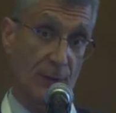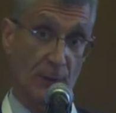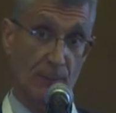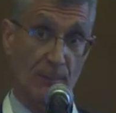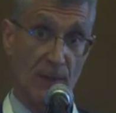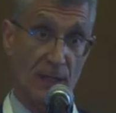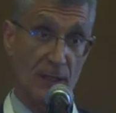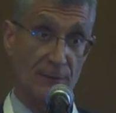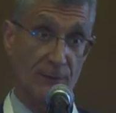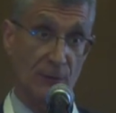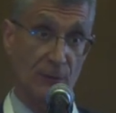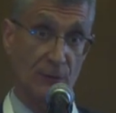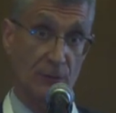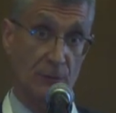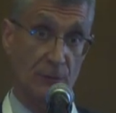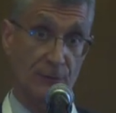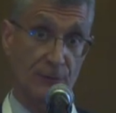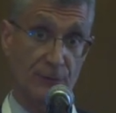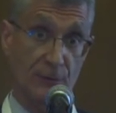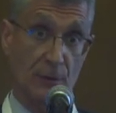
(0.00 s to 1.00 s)
Many of us
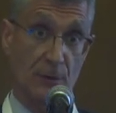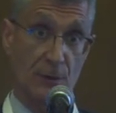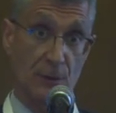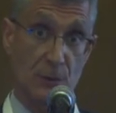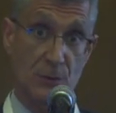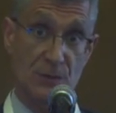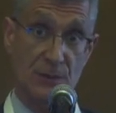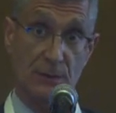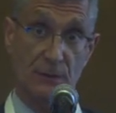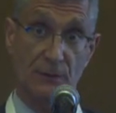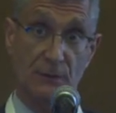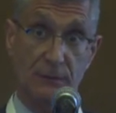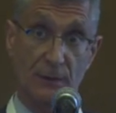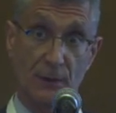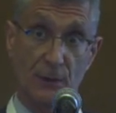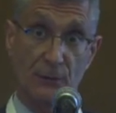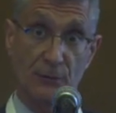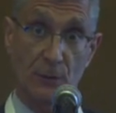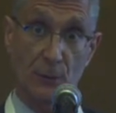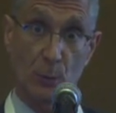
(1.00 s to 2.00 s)
who started using this
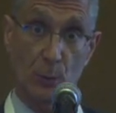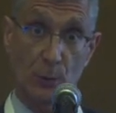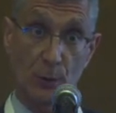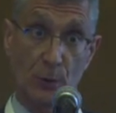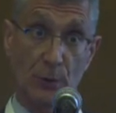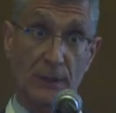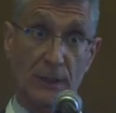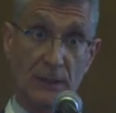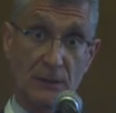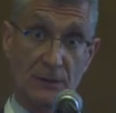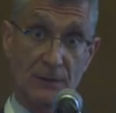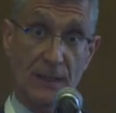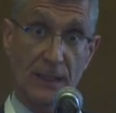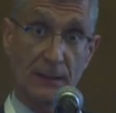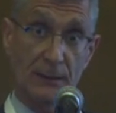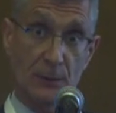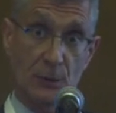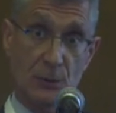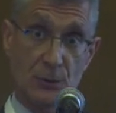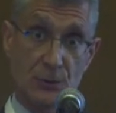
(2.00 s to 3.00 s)
laser were looking to that
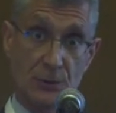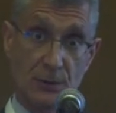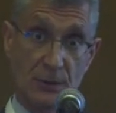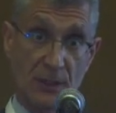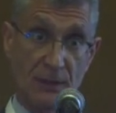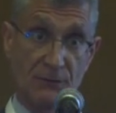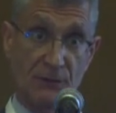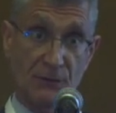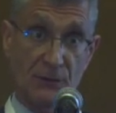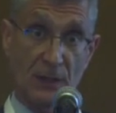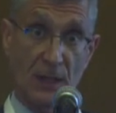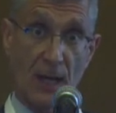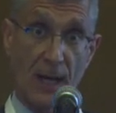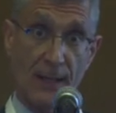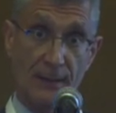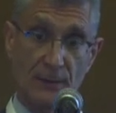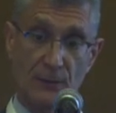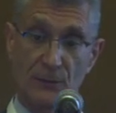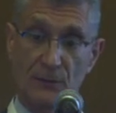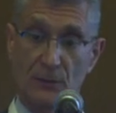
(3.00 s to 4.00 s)
literature to give us
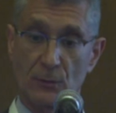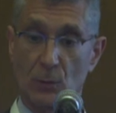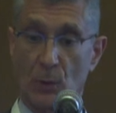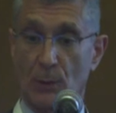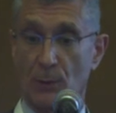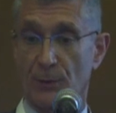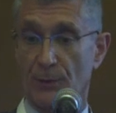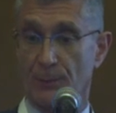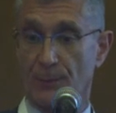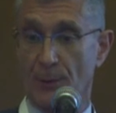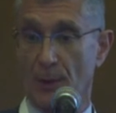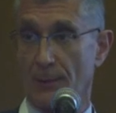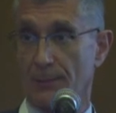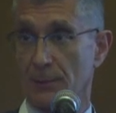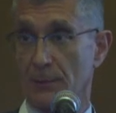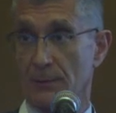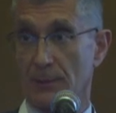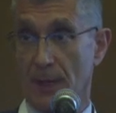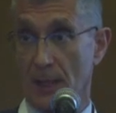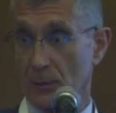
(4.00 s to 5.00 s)
guidance on what the proper
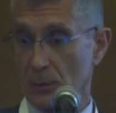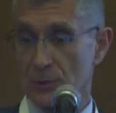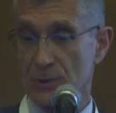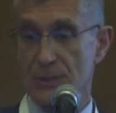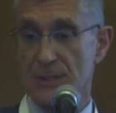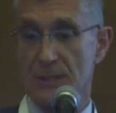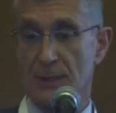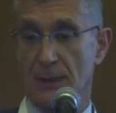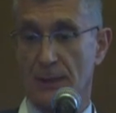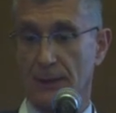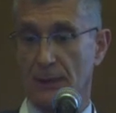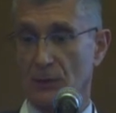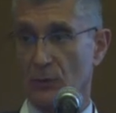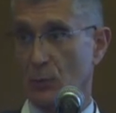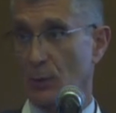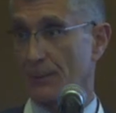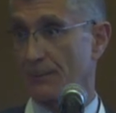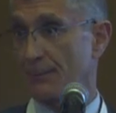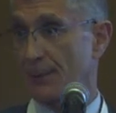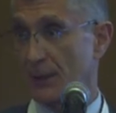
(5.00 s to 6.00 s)
energy settings,
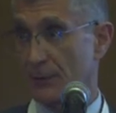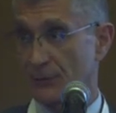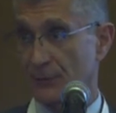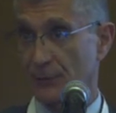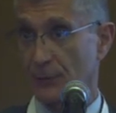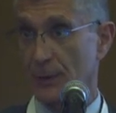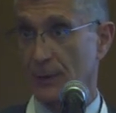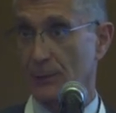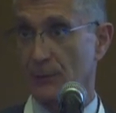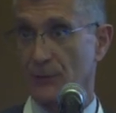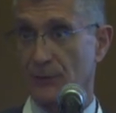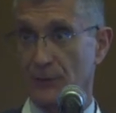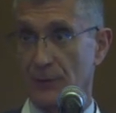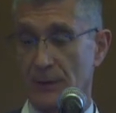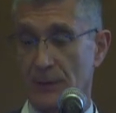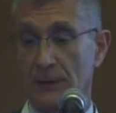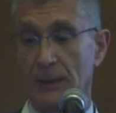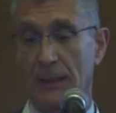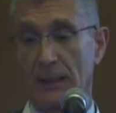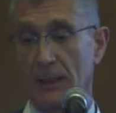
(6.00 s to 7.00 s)
what the pulse
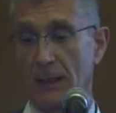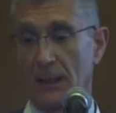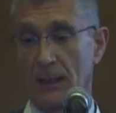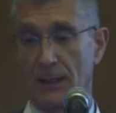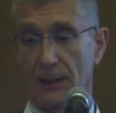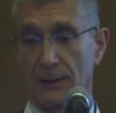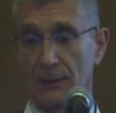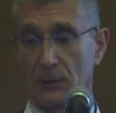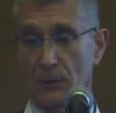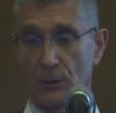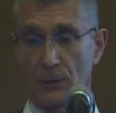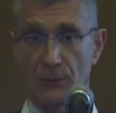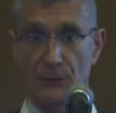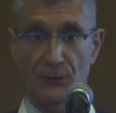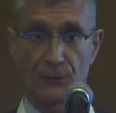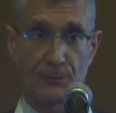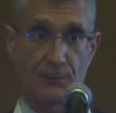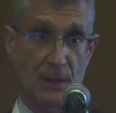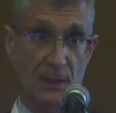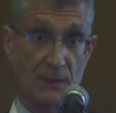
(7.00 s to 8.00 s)
frequency. Of
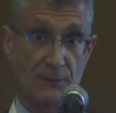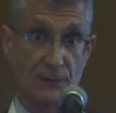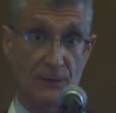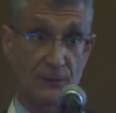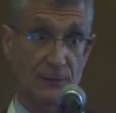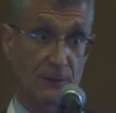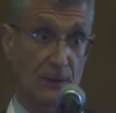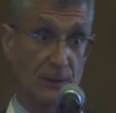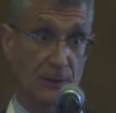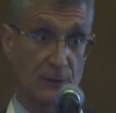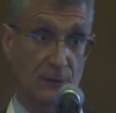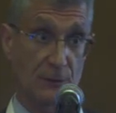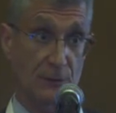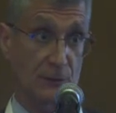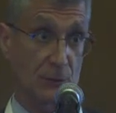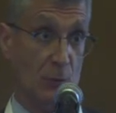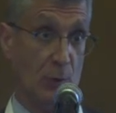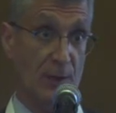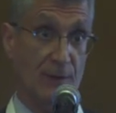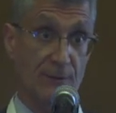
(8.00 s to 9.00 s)
course, many of these studies use
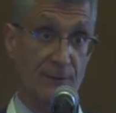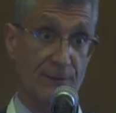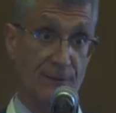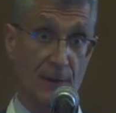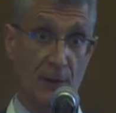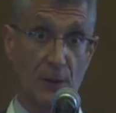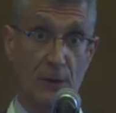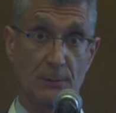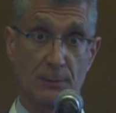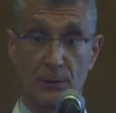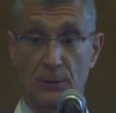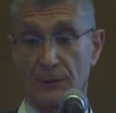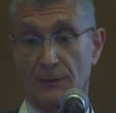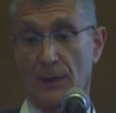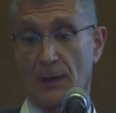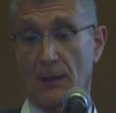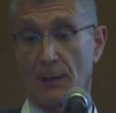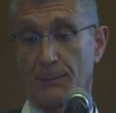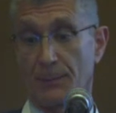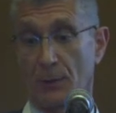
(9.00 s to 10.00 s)
quite variable
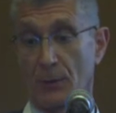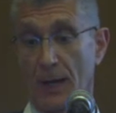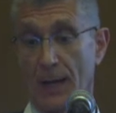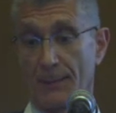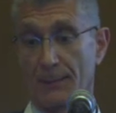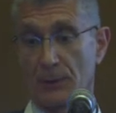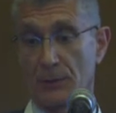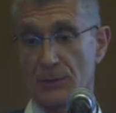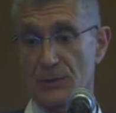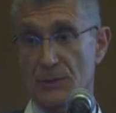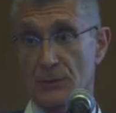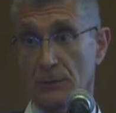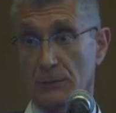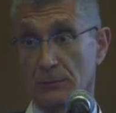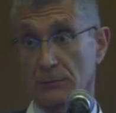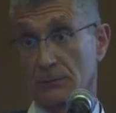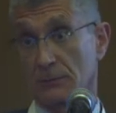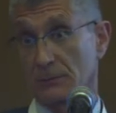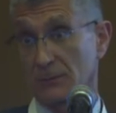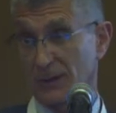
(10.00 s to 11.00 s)
parameters, so
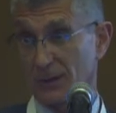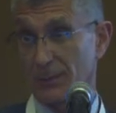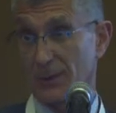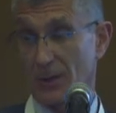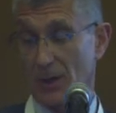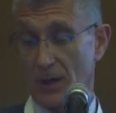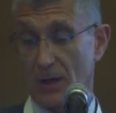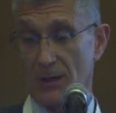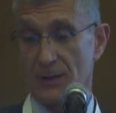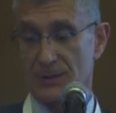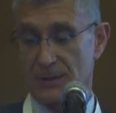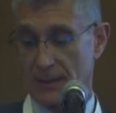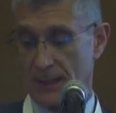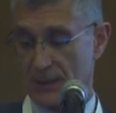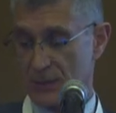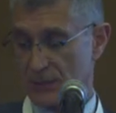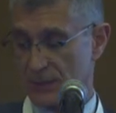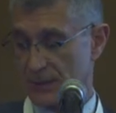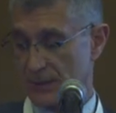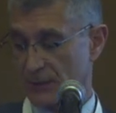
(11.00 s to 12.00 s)
a little bit hard to
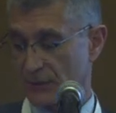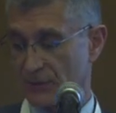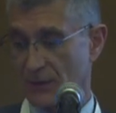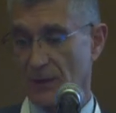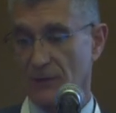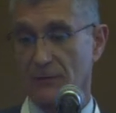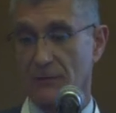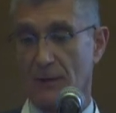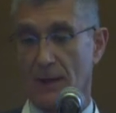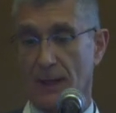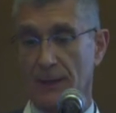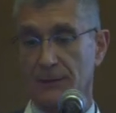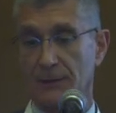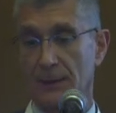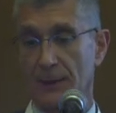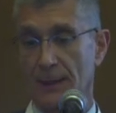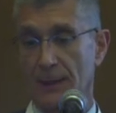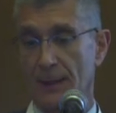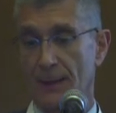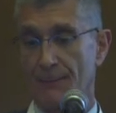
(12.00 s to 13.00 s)
actually assess that.
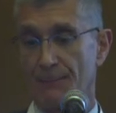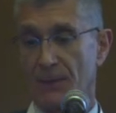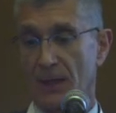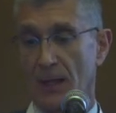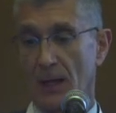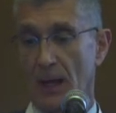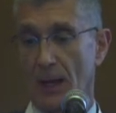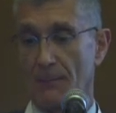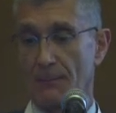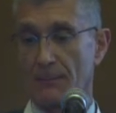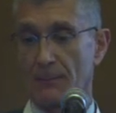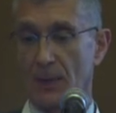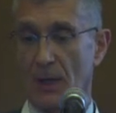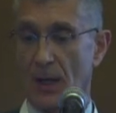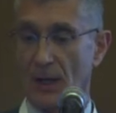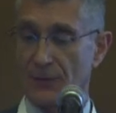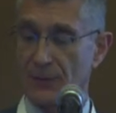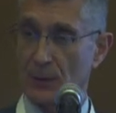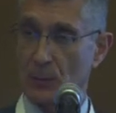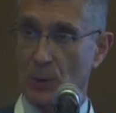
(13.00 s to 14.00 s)

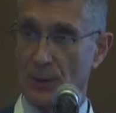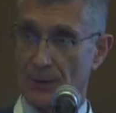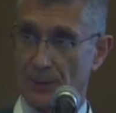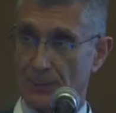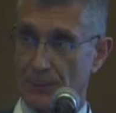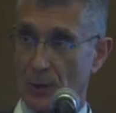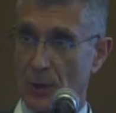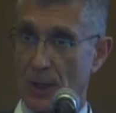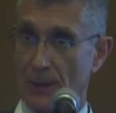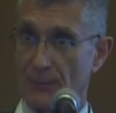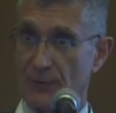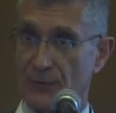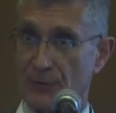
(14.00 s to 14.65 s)
I think one of the problems,